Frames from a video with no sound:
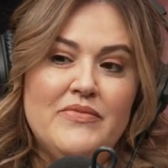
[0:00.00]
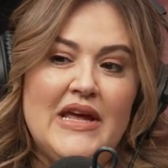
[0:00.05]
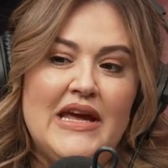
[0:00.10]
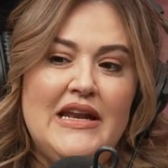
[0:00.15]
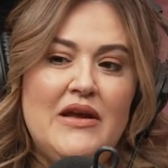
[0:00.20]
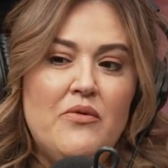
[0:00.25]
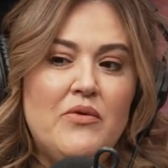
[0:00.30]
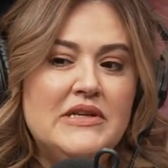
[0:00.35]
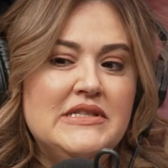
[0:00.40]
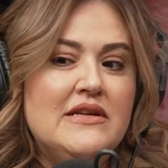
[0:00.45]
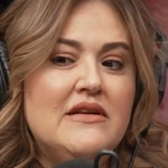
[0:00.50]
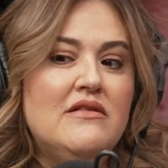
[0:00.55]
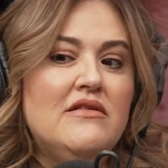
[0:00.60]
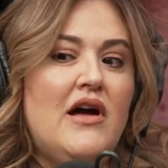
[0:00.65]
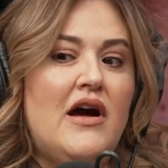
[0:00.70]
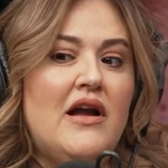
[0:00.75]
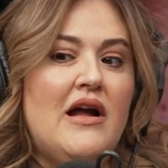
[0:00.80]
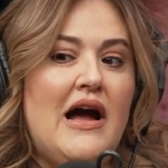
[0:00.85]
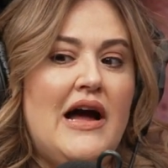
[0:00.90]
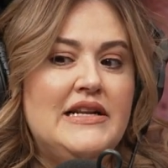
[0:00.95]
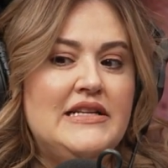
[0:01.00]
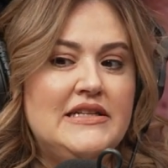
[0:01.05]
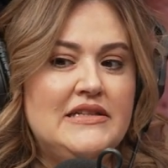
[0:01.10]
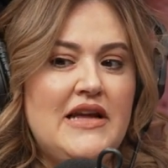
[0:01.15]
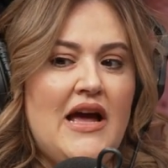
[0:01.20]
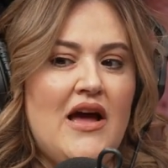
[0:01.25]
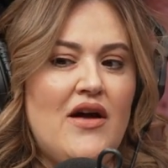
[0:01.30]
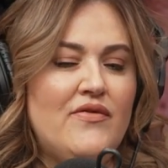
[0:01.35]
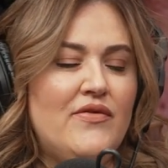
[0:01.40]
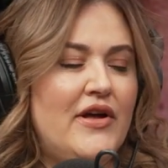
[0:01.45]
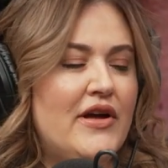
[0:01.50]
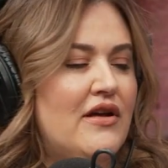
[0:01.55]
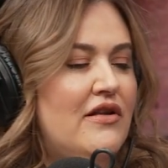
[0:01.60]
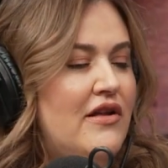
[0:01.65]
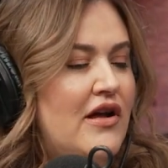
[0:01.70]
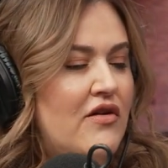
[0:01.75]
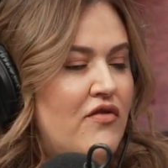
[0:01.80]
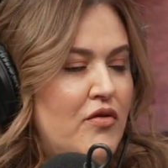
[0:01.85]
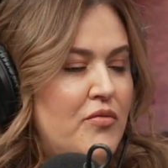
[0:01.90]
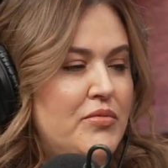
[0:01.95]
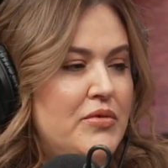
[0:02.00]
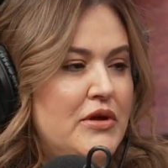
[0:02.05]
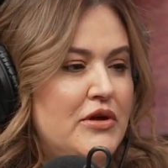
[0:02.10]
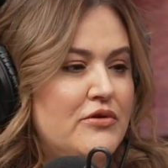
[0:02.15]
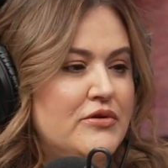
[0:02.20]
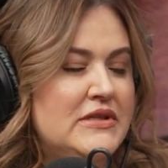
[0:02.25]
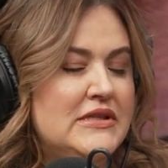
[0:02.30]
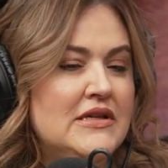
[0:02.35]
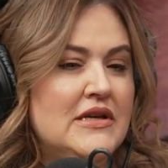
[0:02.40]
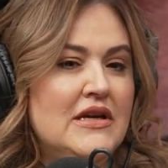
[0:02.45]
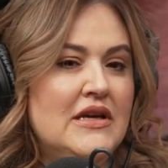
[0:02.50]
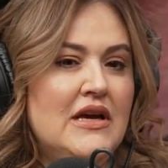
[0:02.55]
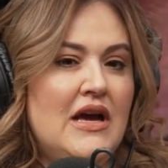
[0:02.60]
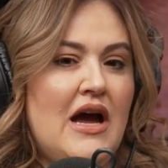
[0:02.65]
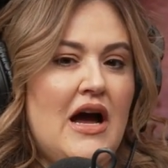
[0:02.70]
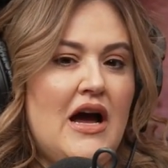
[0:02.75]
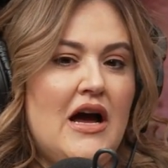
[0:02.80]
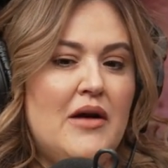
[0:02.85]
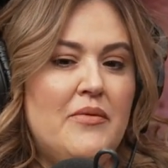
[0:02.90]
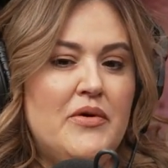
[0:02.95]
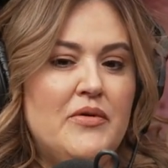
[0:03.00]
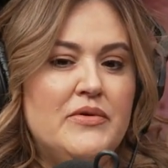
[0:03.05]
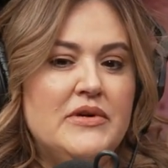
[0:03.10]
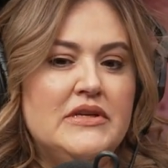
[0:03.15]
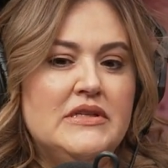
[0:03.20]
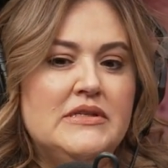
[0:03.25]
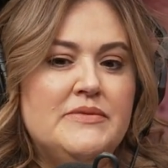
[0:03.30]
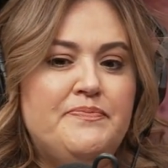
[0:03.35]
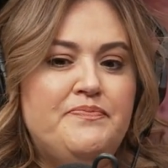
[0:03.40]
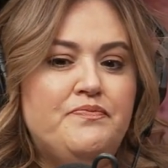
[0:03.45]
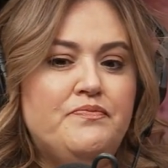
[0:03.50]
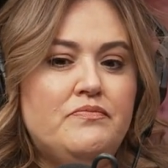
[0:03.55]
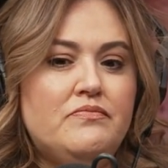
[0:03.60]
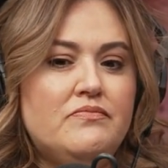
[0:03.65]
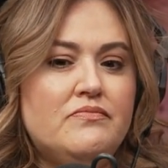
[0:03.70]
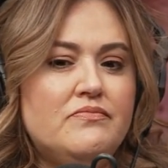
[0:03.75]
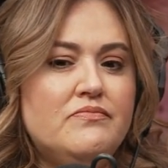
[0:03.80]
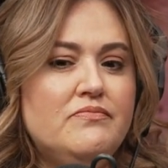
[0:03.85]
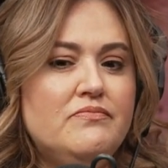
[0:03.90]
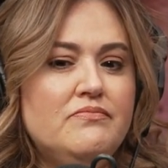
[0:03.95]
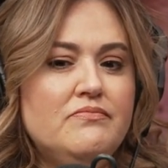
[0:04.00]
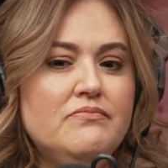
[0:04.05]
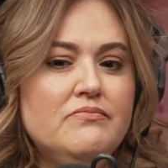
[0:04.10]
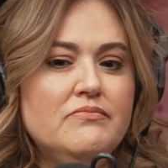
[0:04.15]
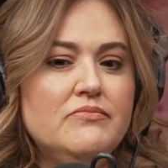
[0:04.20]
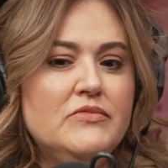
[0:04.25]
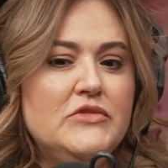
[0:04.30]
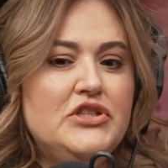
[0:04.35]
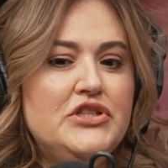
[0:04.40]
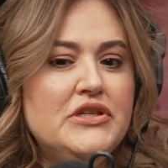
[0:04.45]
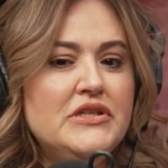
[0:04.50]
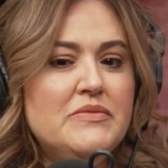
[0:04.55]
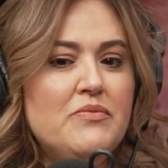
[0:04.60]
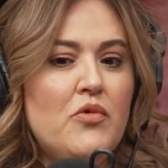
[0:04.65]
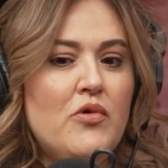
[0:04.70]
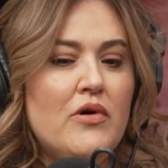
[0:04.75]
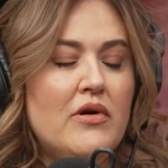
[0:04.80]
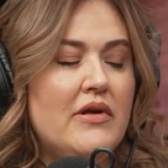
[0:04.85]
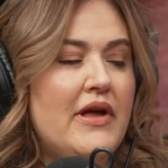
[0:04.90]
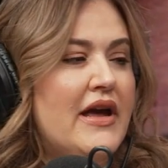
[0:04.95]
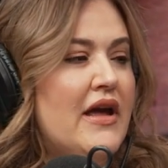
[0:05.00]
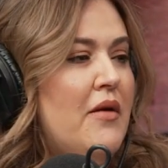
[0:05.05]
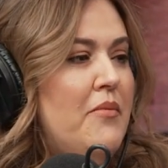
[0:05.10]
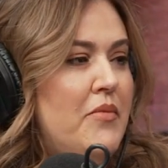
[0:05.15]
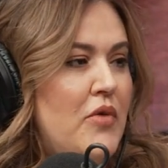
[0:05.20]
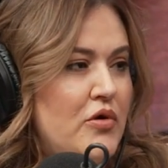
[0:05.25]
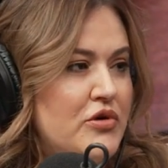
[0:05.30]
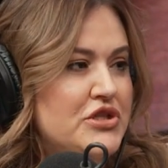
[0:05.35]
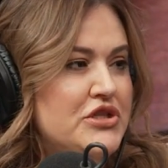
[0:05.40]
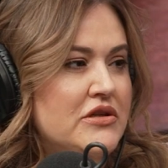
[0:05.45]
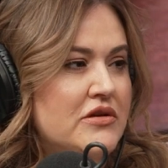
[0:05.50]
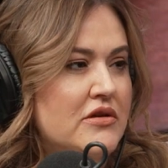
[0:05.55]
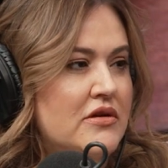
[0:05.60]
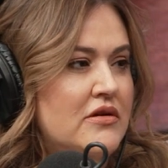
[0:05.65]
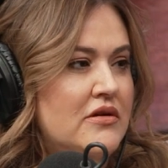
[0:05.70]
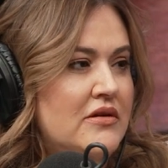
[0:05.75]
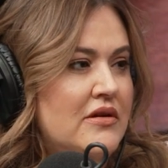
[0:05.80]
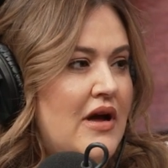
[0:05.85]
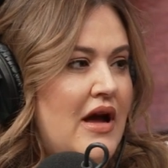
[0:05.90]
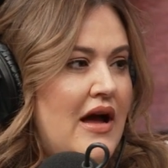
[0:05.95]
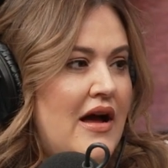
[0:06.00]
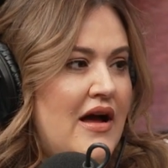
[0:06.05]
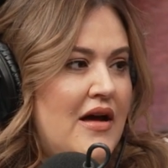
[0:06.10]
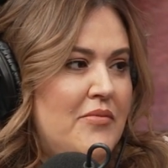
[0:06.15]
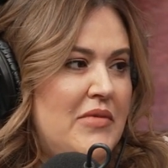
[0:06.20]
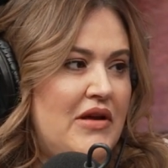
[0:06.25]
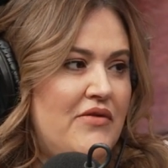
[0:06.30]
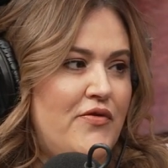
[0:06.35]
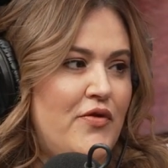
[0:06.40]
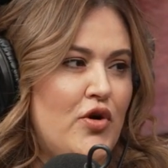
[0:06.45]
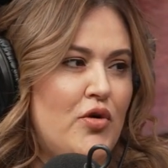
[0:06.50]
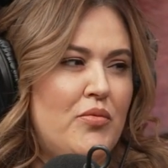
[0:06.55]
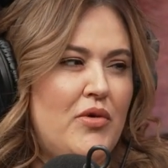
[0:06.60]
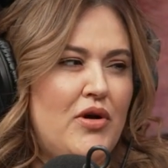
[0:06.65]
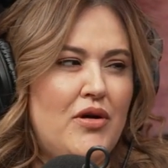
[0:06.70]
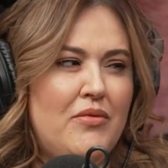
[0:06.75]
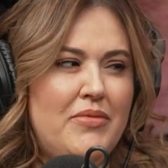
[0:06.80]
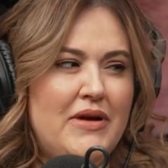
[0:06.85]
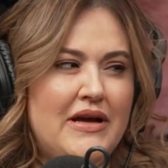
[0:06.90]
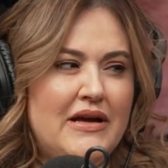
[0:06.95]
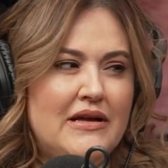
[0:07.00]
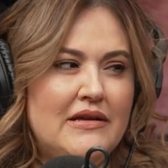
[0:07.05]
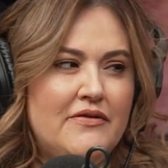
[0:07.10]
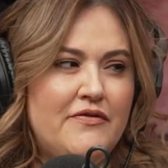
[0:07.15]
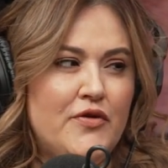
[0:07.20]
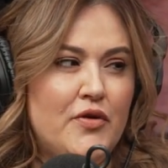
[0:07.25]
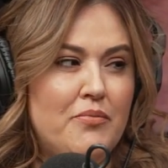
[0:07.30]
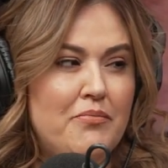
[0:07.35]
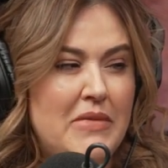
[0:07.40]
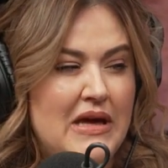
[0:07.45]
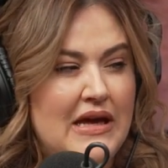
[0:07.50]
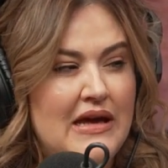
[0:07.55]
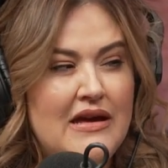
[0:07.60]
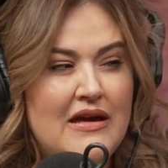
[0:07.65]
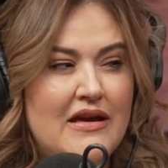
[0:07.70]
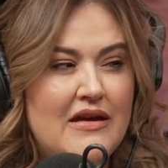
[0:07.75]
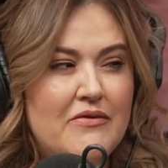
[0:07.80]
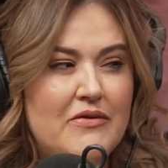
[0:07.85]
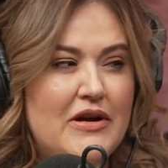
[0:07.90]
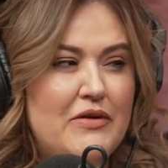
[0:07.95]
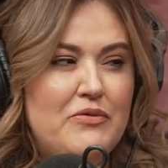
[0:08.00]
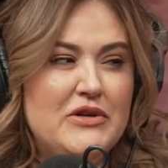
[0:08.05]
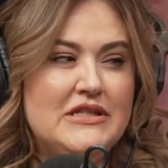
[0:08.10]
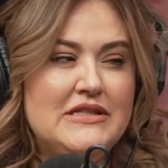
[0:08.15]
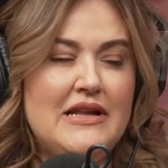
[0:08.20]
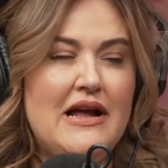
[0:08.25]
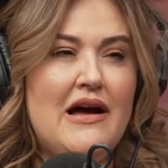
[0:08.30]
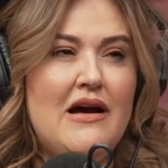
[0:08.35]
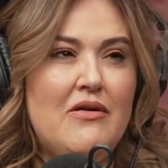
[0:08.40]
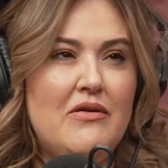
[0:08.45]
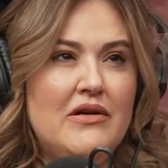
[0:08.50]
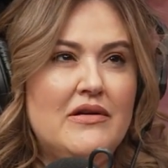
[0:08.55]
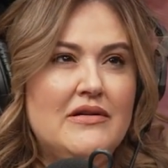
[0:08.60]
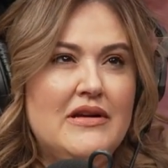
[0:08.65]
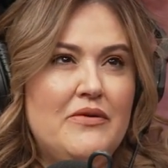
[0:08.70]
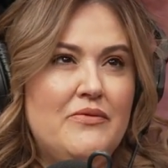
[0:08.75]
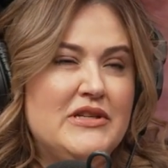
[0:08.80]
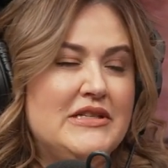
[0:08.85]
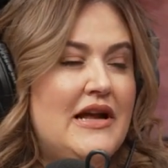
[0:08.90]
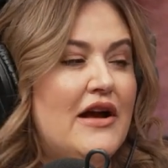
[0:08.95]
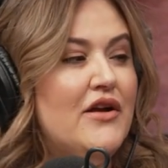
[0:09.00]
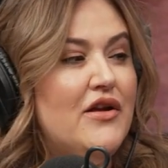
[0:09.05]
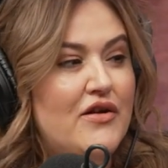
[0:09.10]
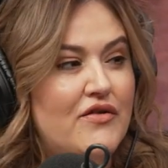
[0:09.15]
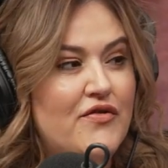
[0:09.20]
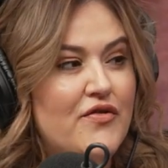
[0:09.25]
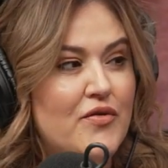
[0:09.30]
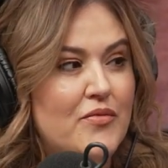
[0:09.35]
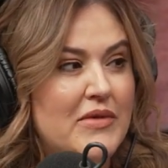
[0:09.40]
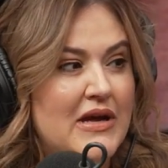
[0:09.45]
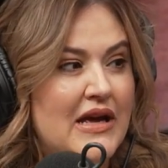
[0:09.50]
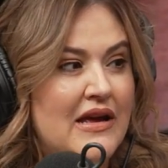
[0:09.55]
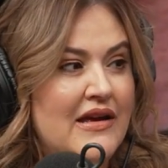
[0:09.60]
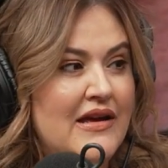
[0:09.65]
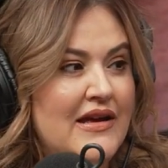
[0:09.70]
And it wasn't a lot. I didn't have like a lot of abuse. It was just more like emotional and verbal. But for me, it was not. It was not good for me.